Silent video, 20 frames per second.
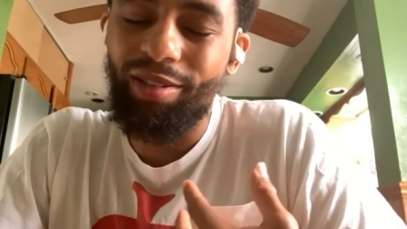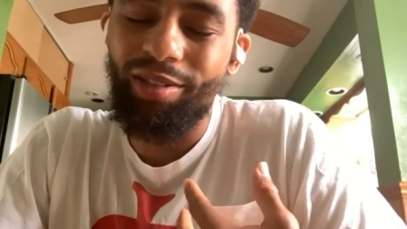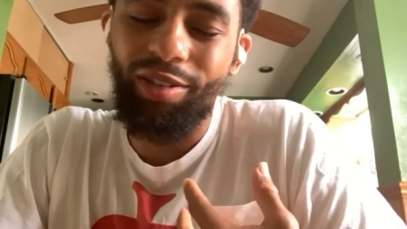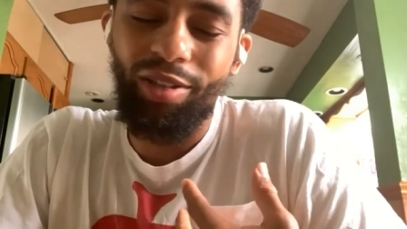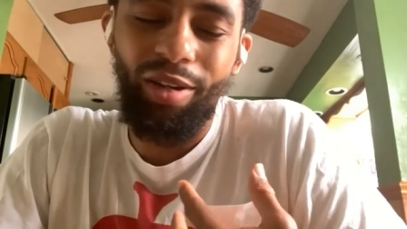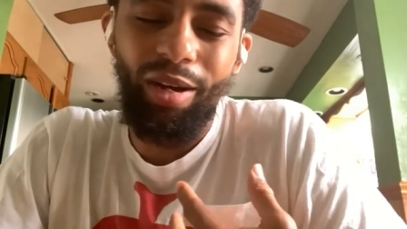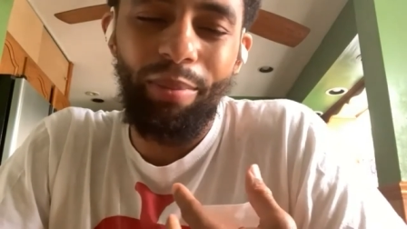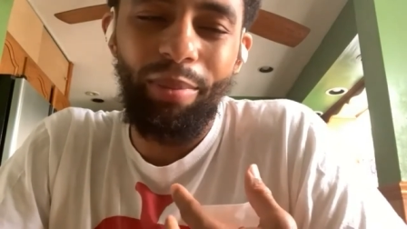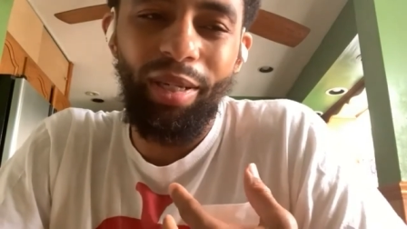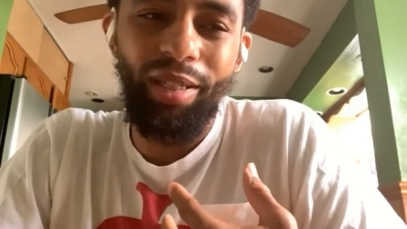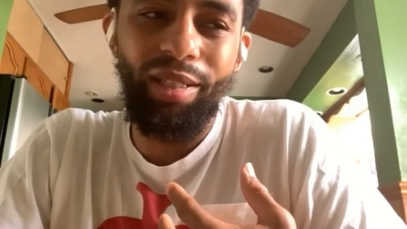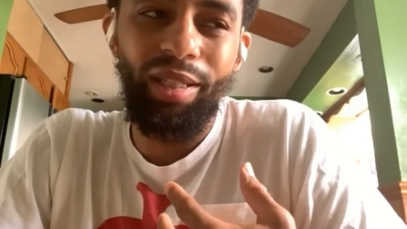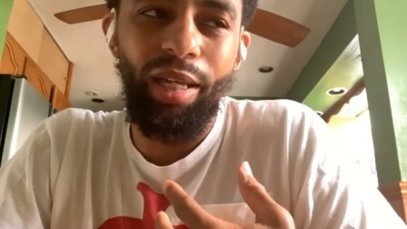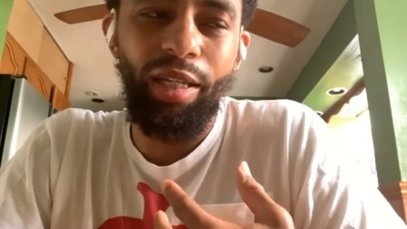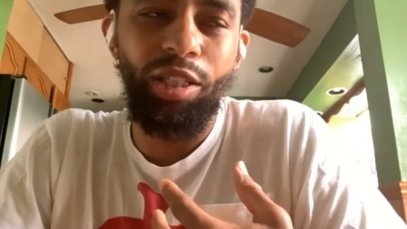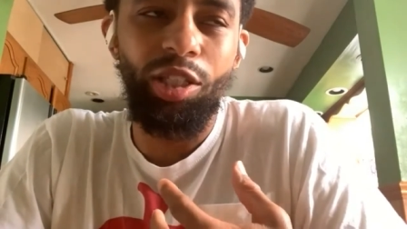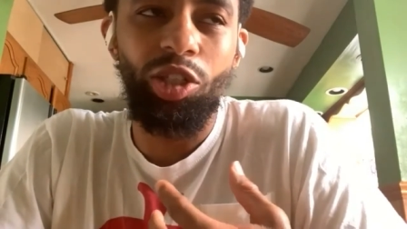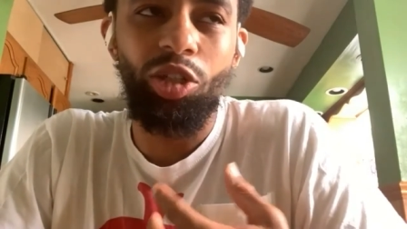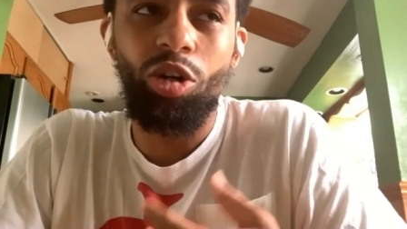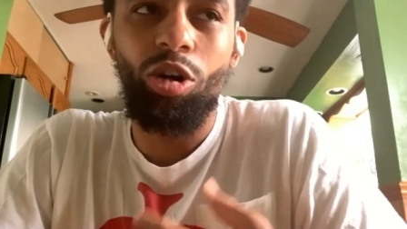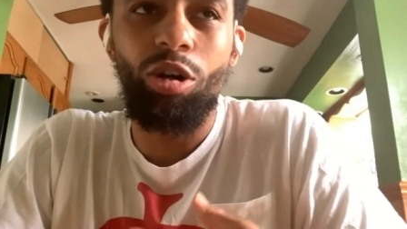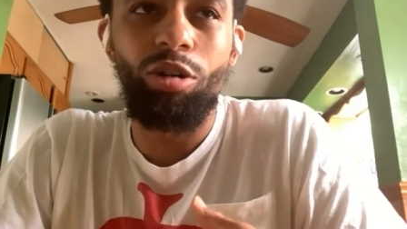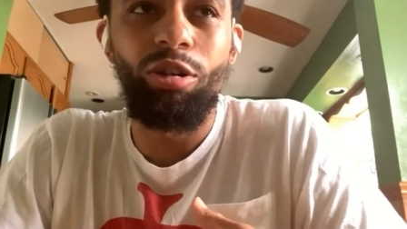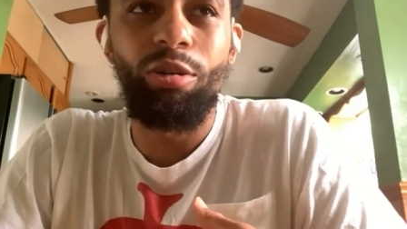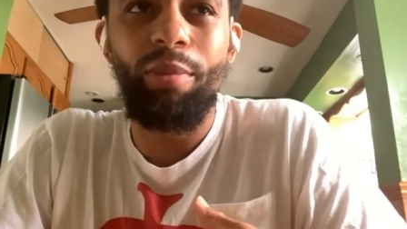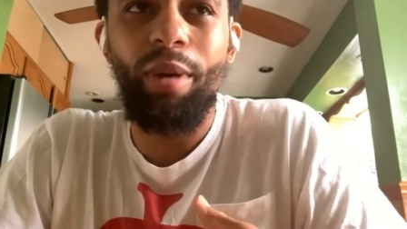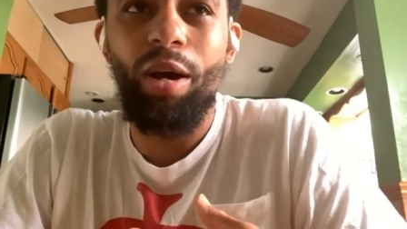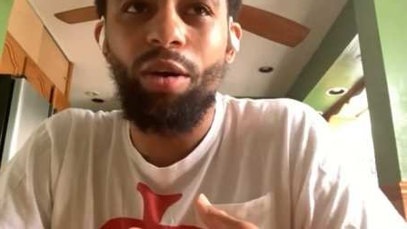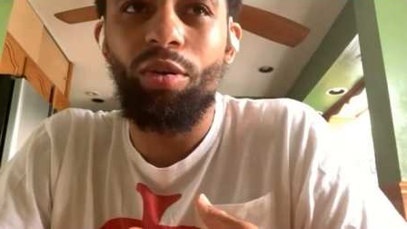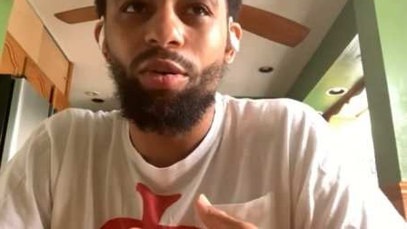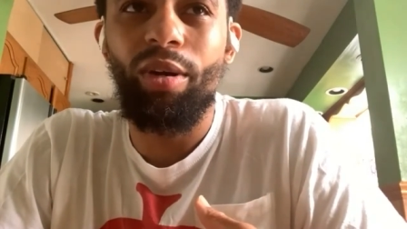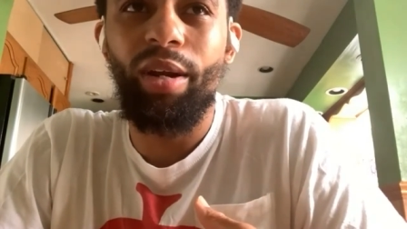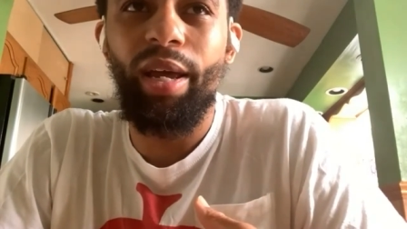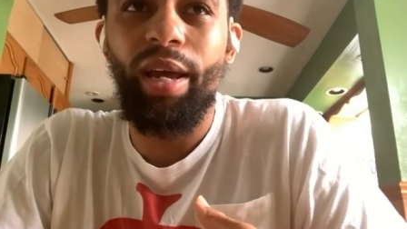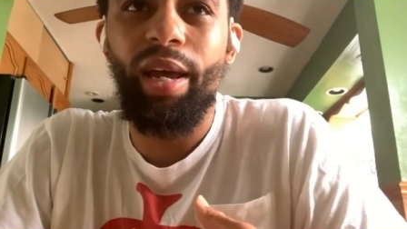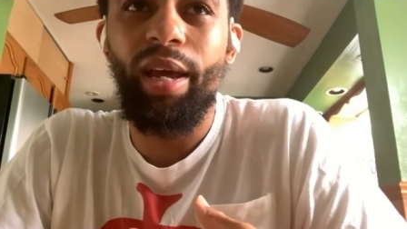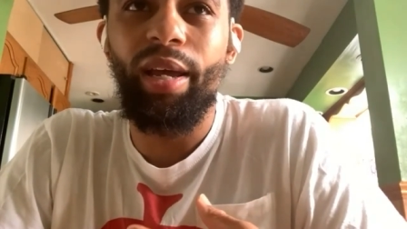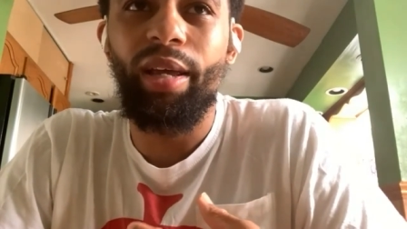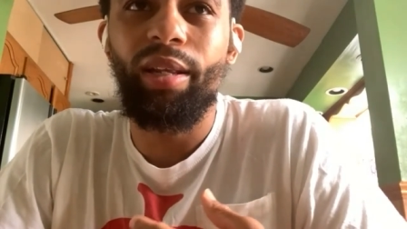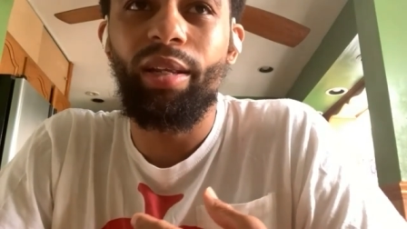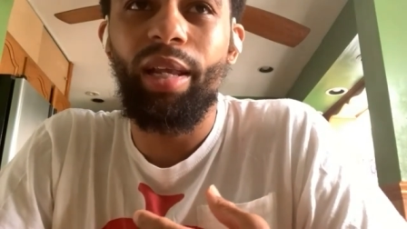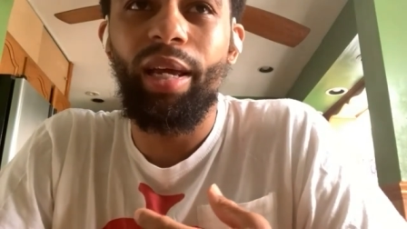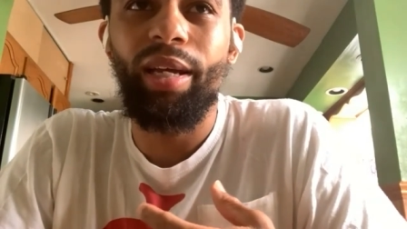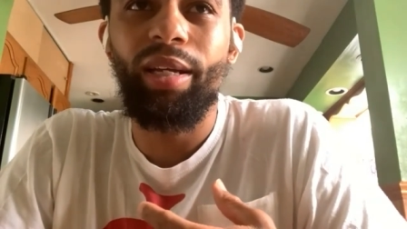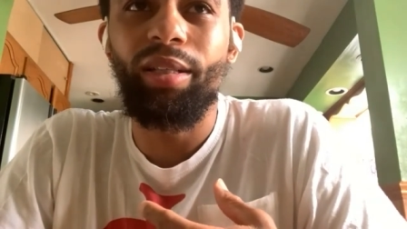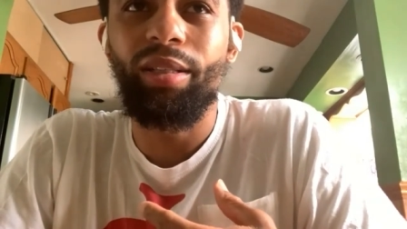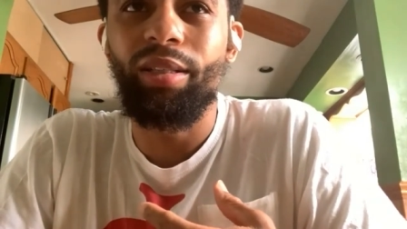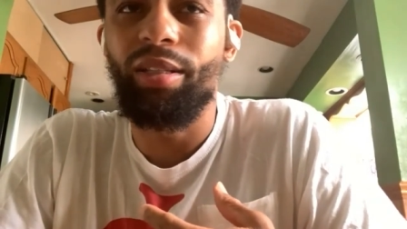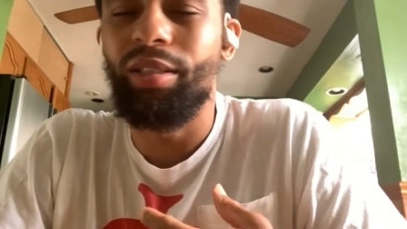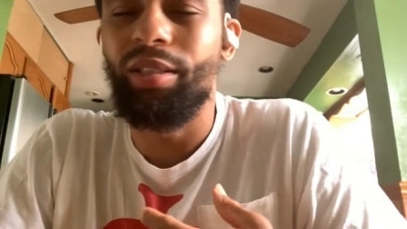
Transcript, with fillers: So I basically just called them out on that, and like